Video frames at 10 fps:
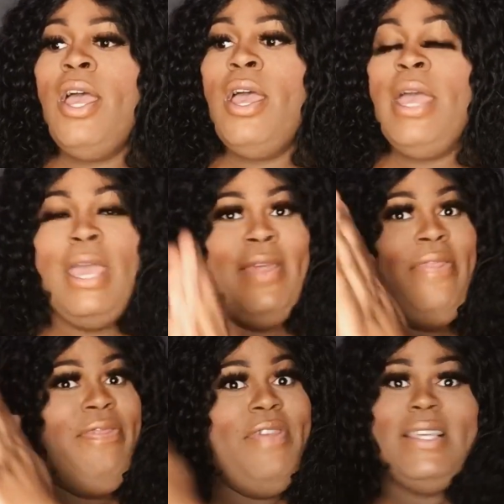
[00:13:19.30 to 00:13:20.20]

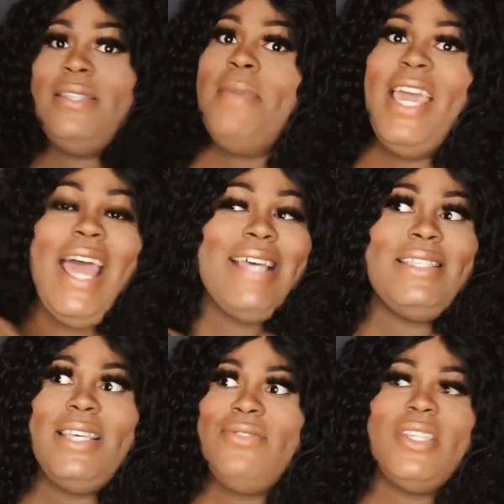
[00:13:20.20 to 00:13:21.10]
this man has
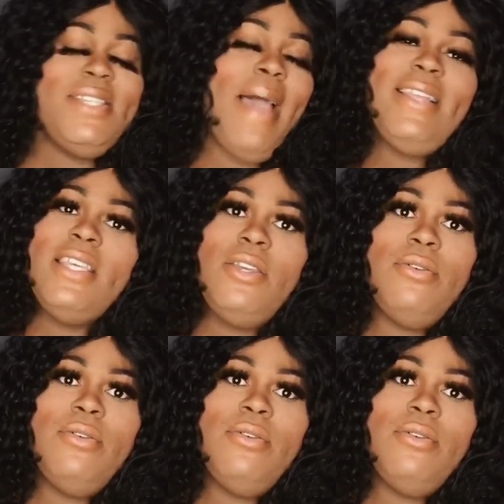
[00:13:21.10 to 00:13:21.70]
disrespected you